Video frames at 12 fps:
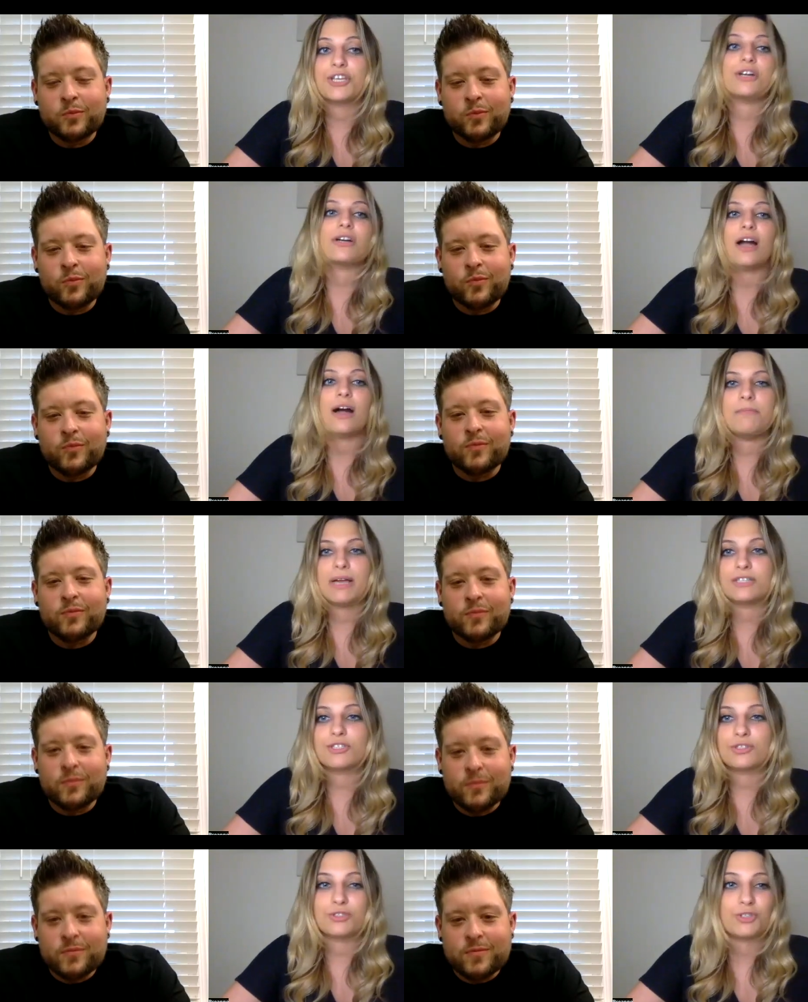Speaker 1: took a
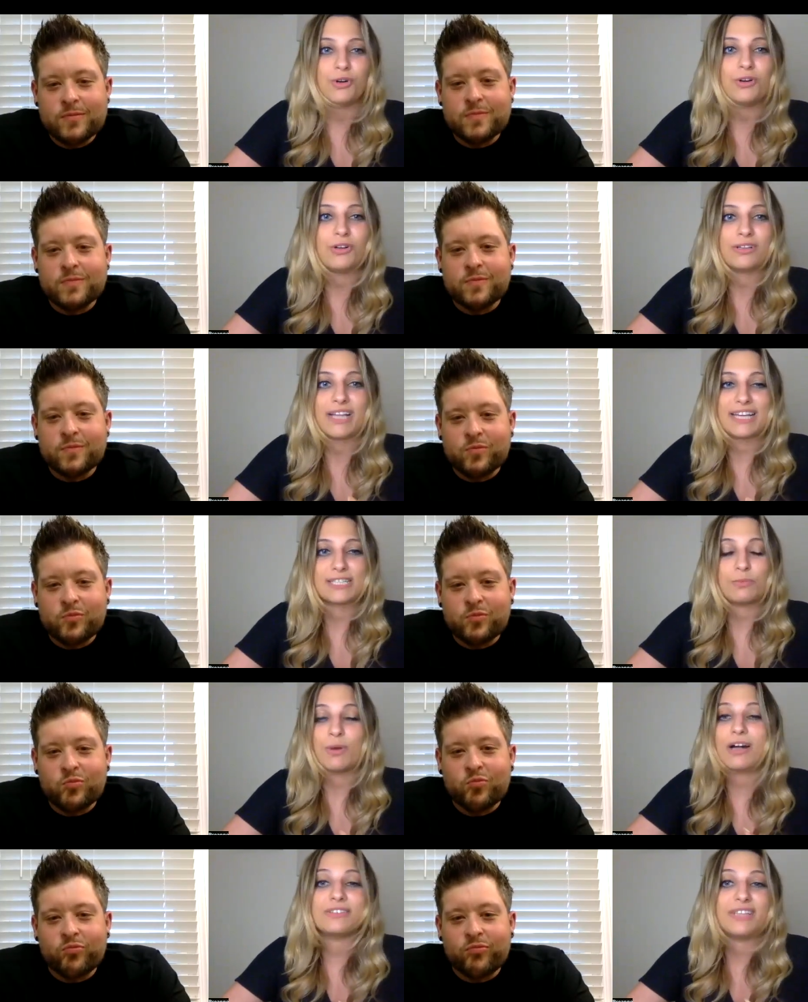mental toll as
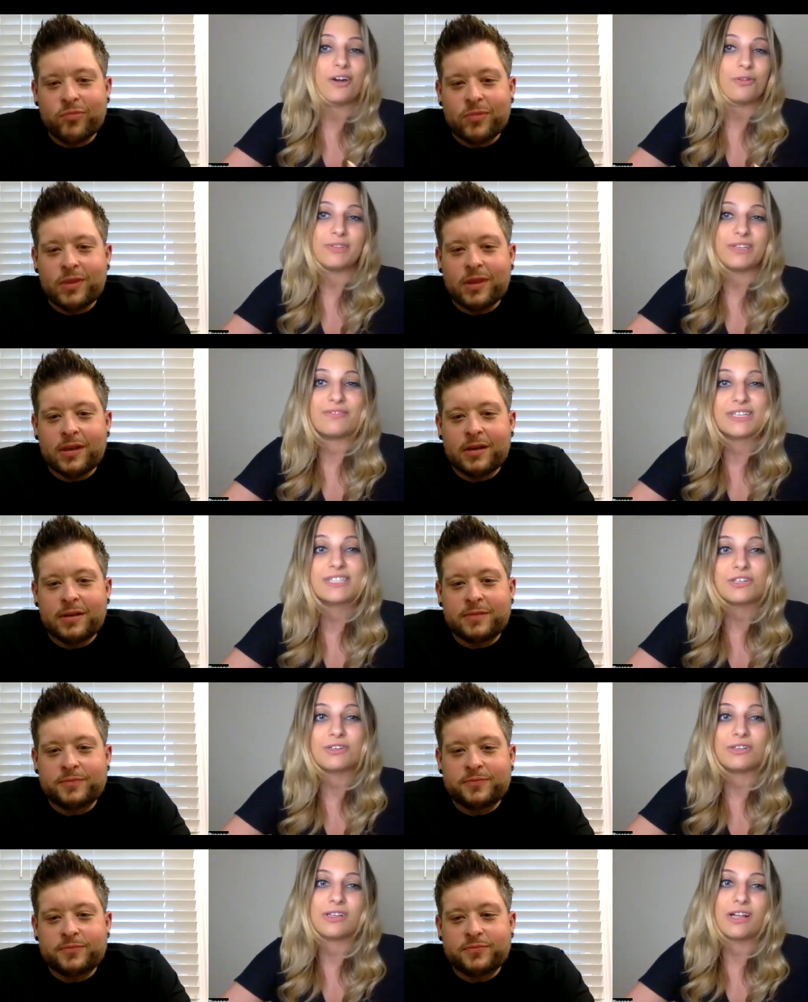well, not only
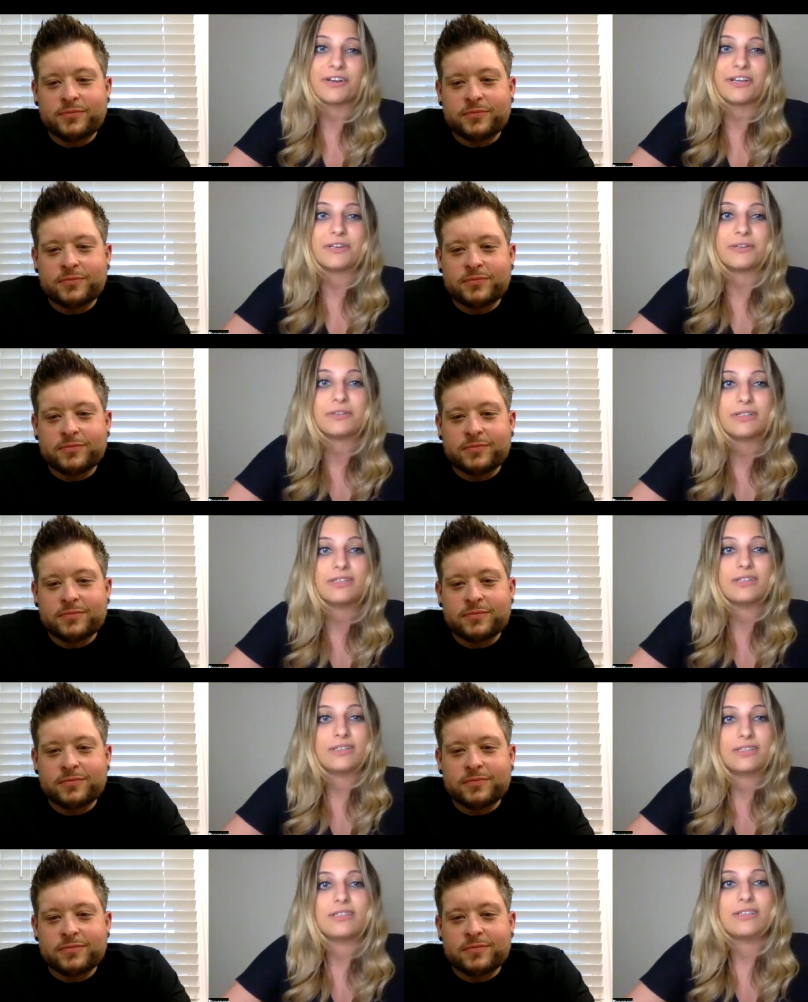physical on you.
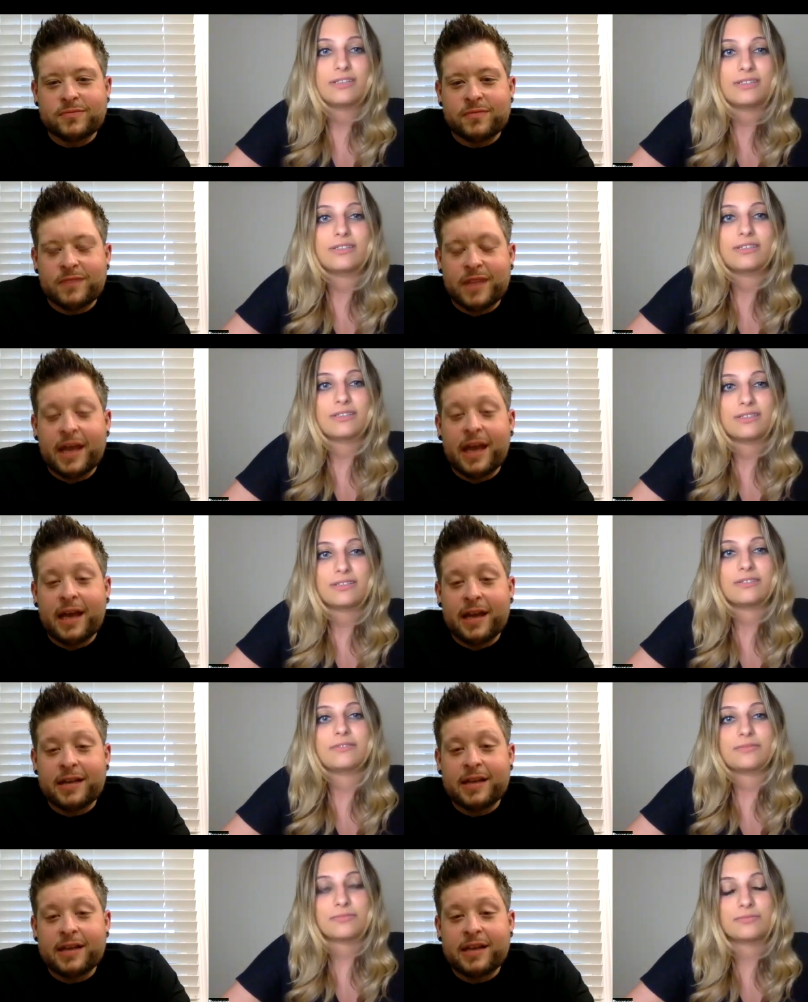
Speaker 2: Yeah,
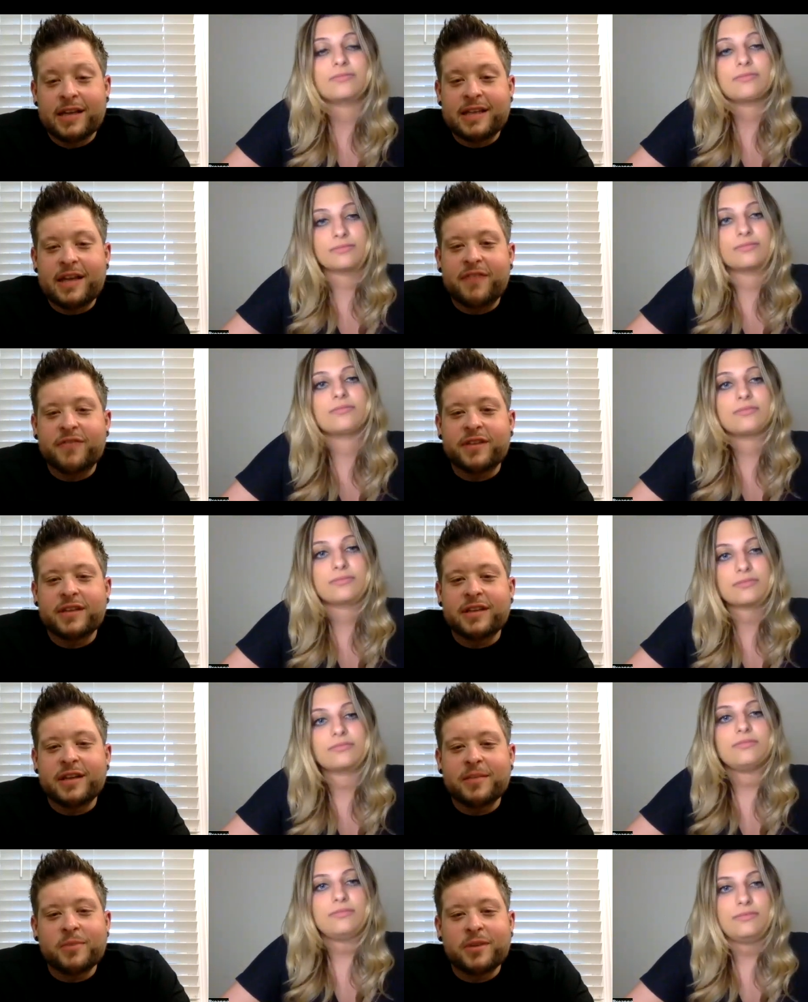it definitely
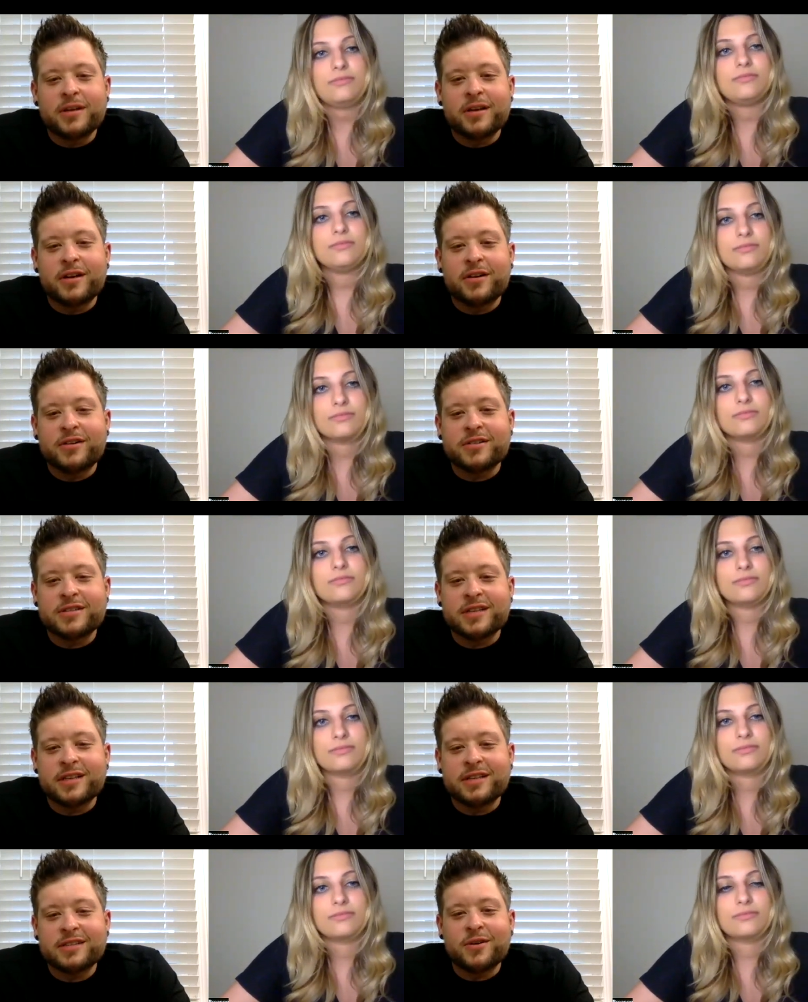did. But,
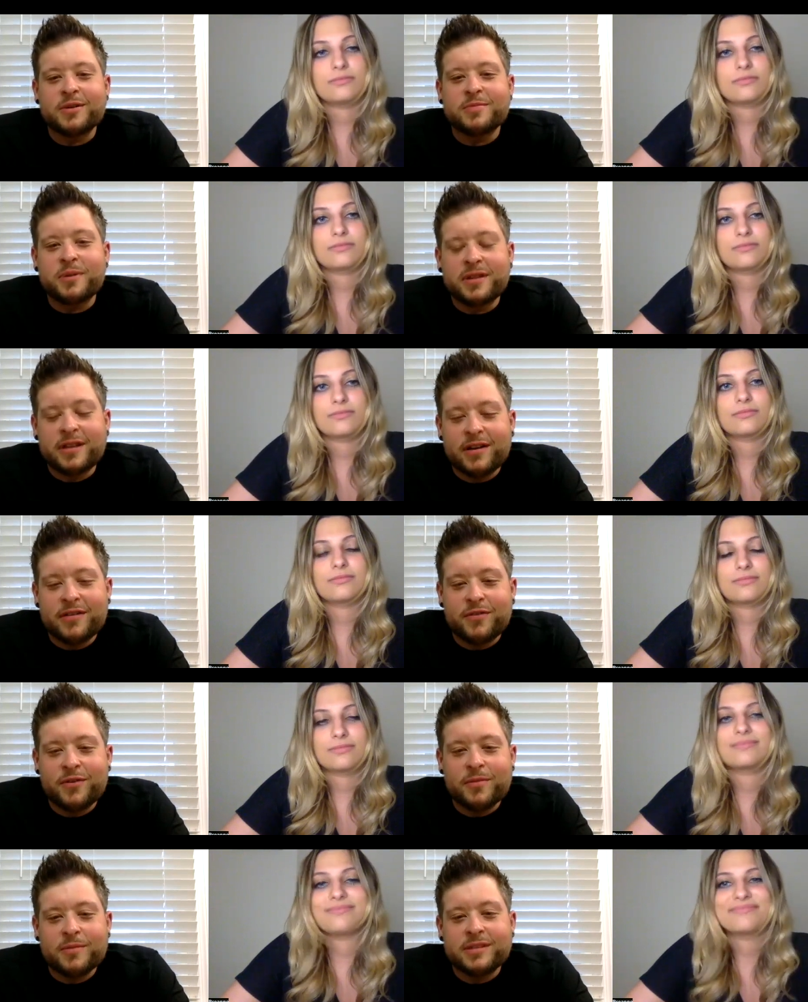Christina's always been there
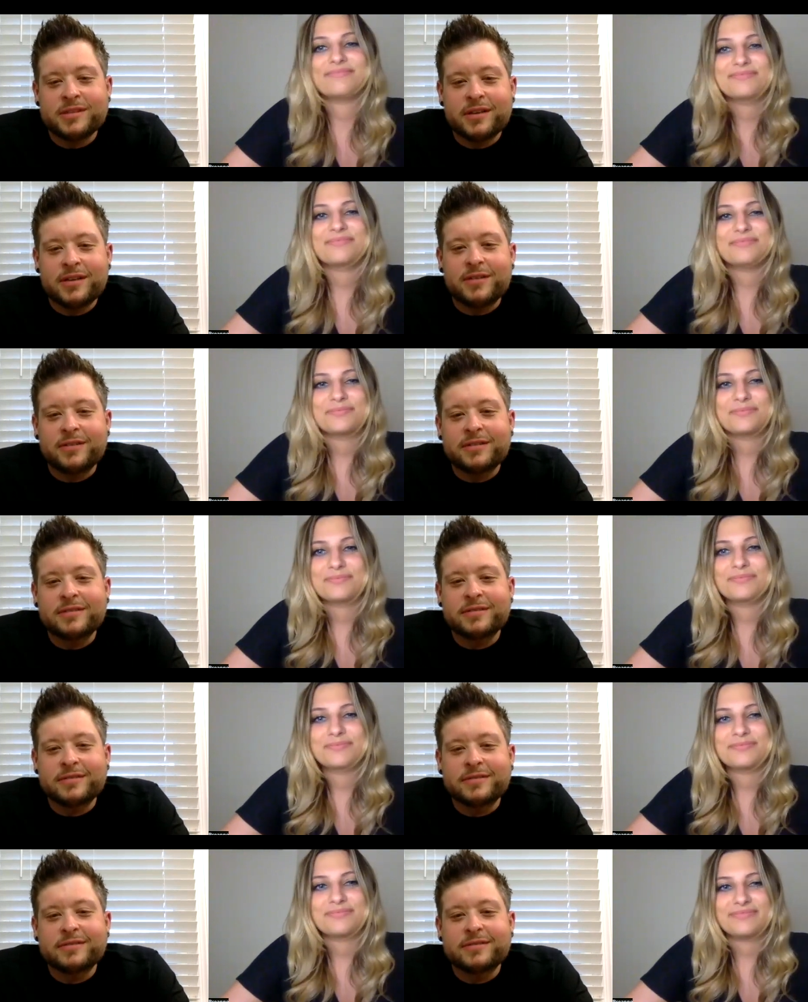for me. So
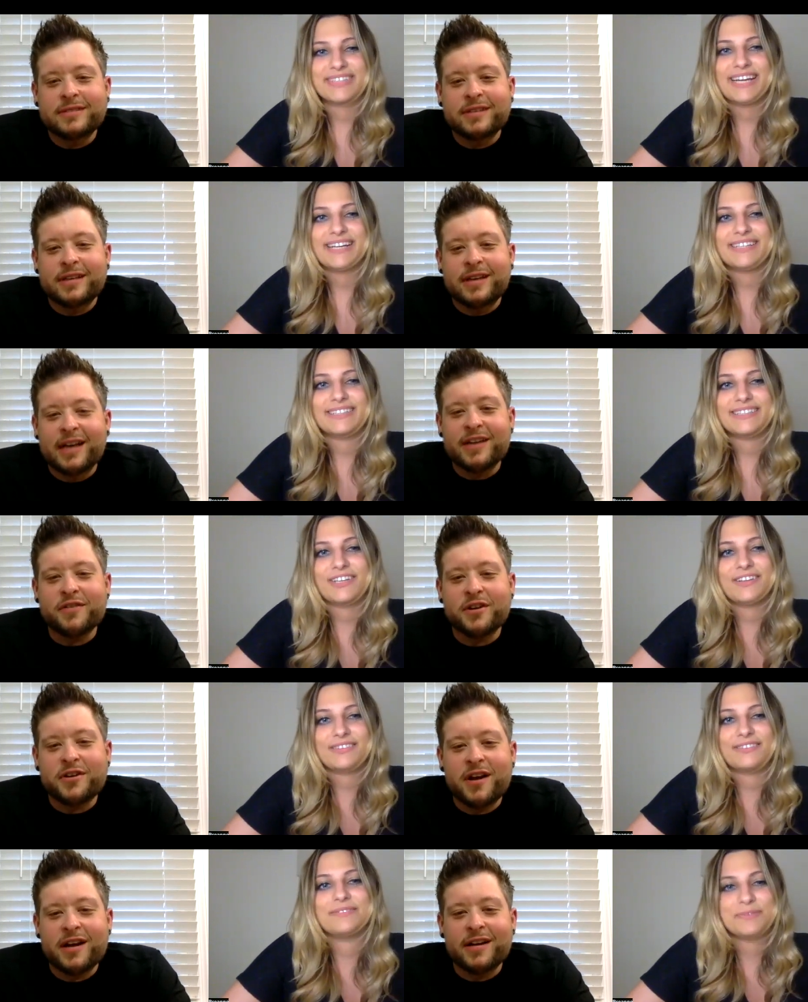
Speaker 1: yeah,
Speaker 2: I give her
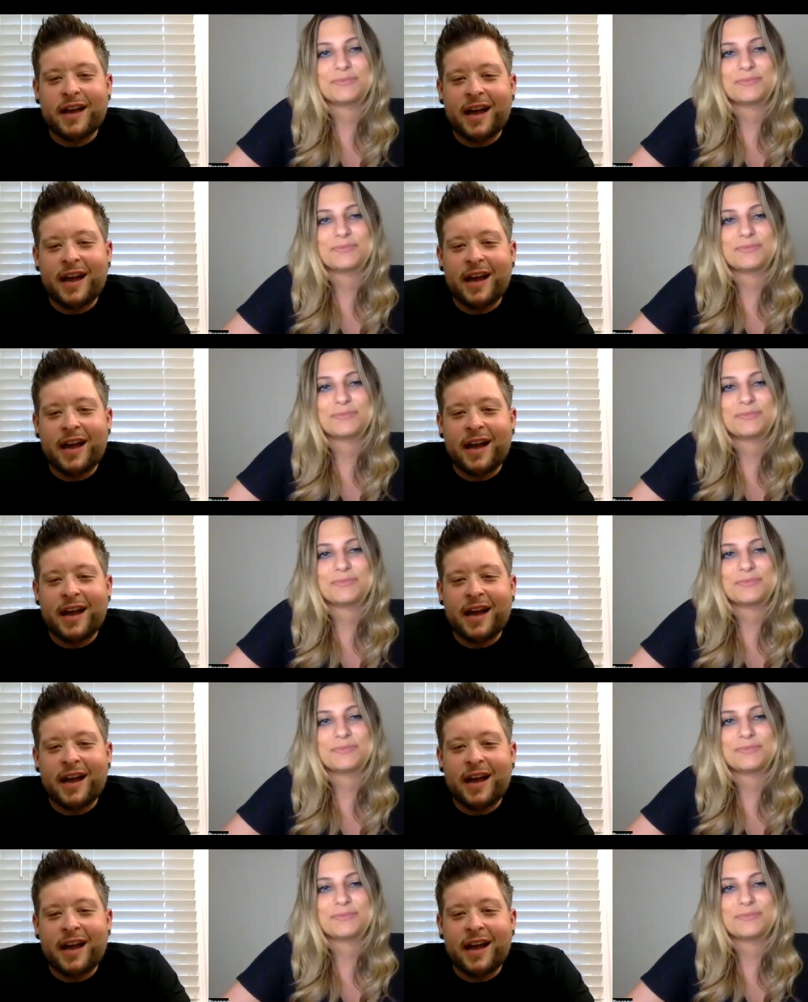credit.